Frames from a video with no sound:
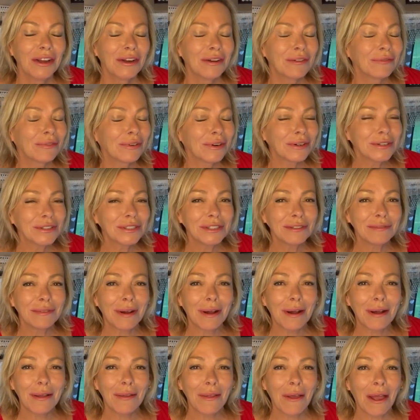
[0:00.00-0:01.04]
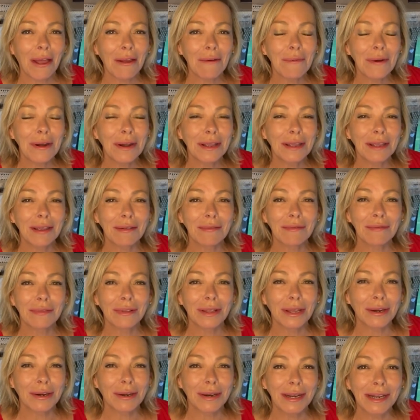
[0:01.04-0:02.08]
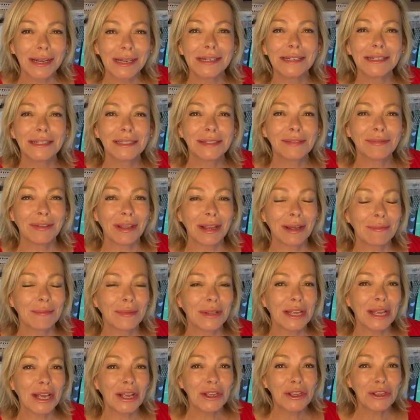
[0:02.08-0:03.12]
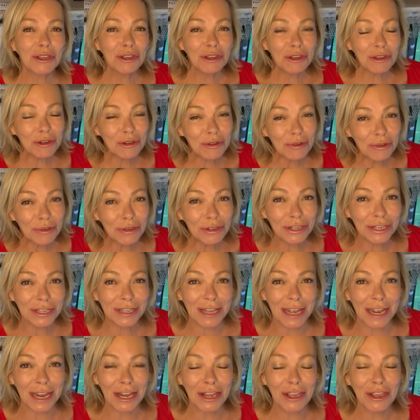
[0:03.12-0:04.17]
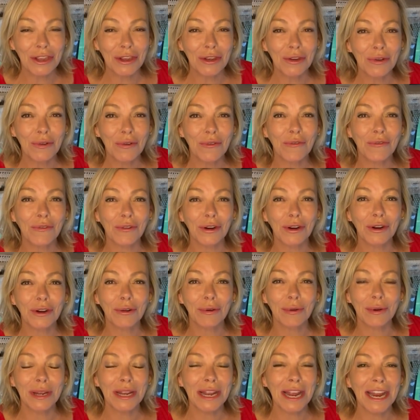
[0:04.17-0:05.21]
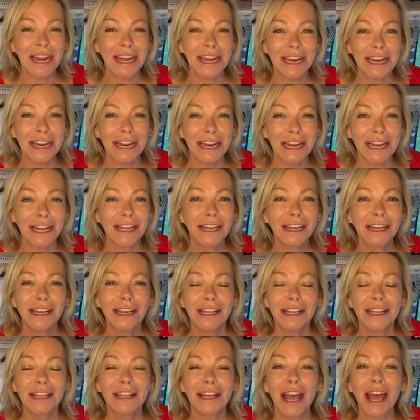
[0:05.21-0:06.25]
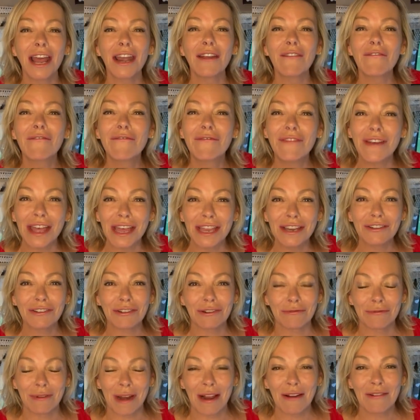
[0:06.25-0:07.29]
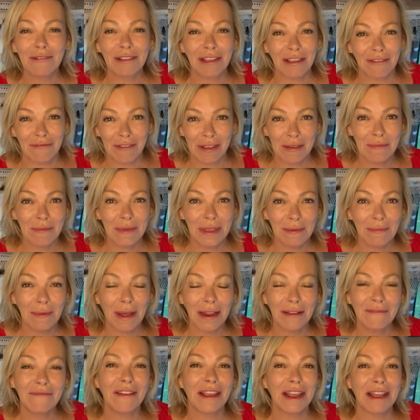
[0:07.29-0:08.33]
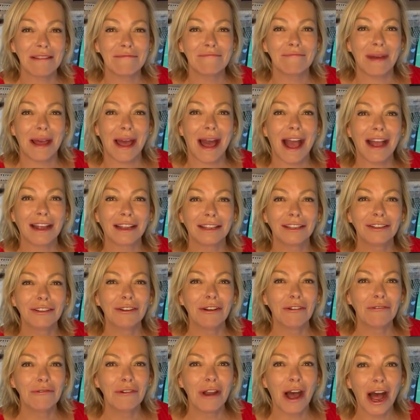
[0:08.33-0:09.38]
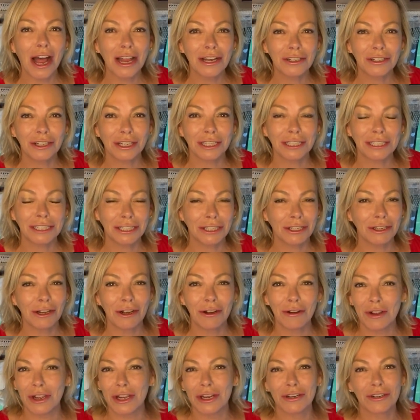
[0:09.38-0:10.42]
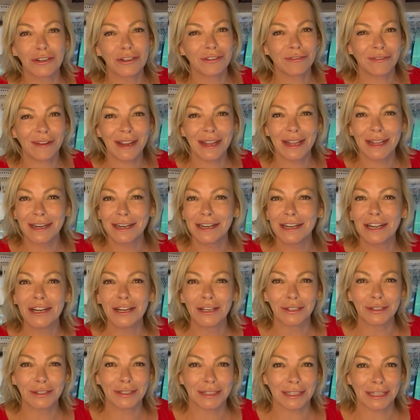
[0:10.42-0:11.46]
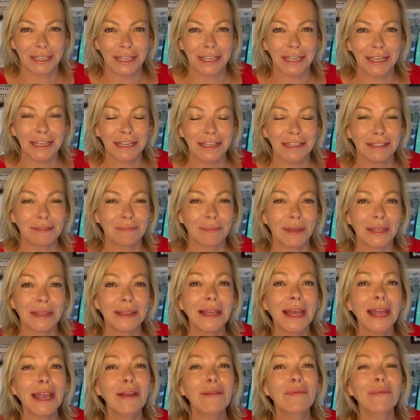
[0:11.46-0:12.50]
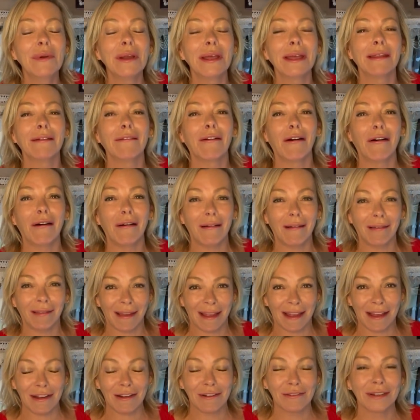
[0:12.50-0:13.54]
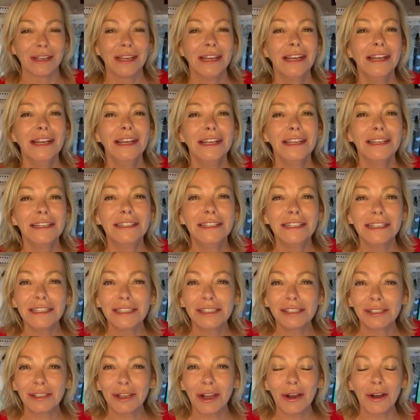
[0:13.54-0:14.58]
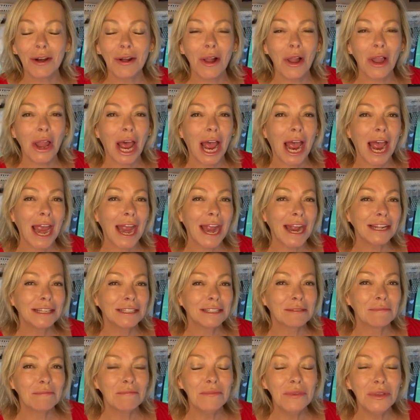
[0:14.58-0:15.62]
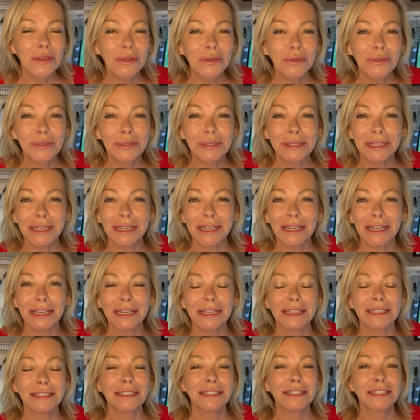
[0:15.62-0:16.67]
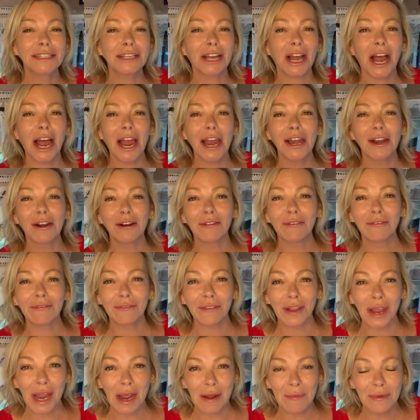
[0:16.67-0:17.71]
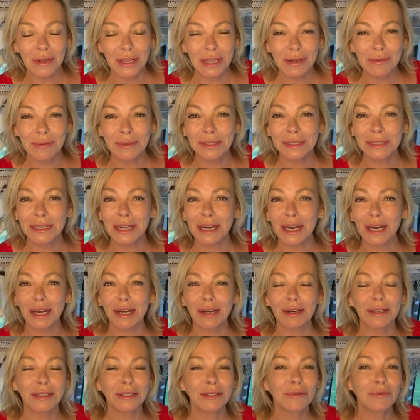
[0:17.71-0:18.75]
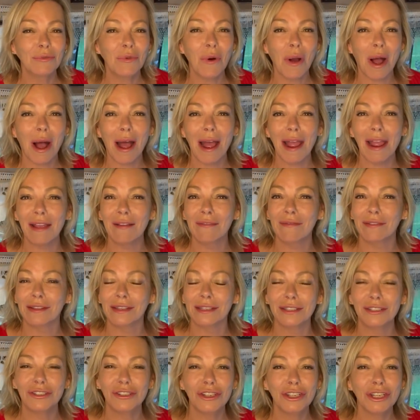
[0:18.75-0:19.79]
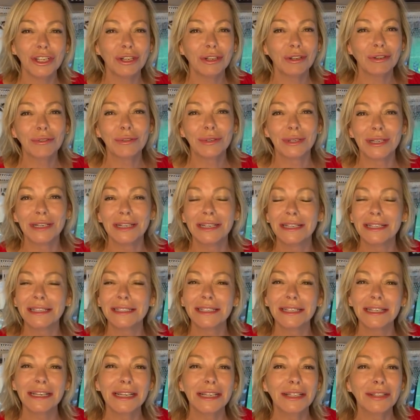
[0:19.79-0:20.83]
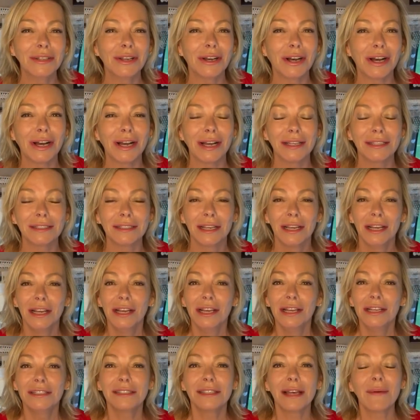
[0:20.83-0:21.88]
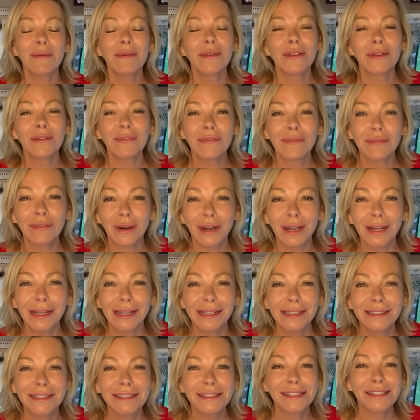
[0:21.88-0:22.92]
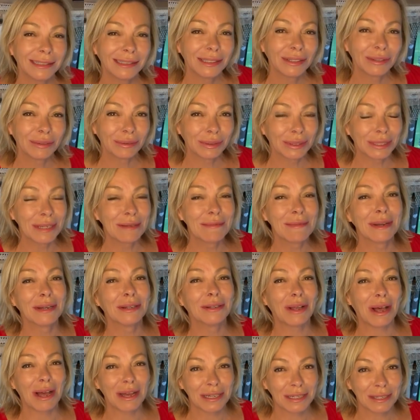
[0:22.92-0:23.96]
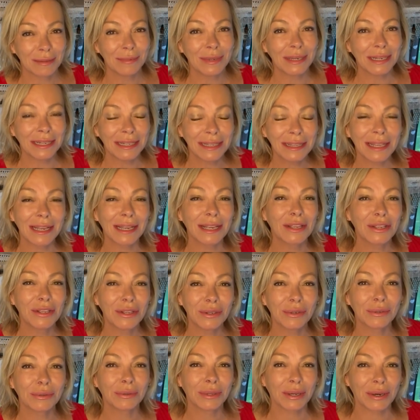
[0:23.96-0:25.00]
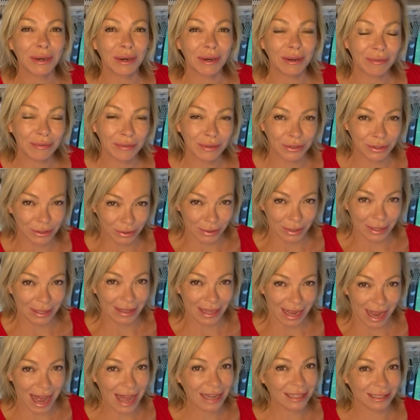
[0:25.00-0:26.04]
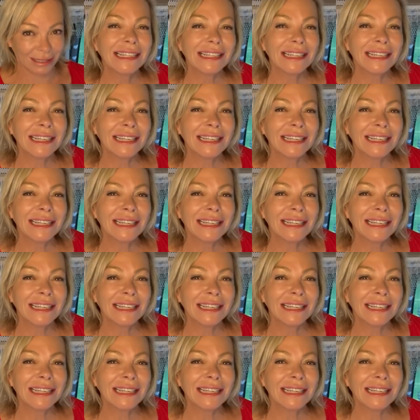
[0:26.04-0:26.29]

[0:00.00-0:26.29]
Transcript: First of all, I want to give Larry and his family a huge thank you for creating an event around giving me my van back. You know, not just, you know, here's your van and here's the keys, but they went all out. Disco lights, music, his entire family was there, his wife, his children, his in-laws, some of the friends. It really meant a lot to me. Thank you, Larry, for doing that.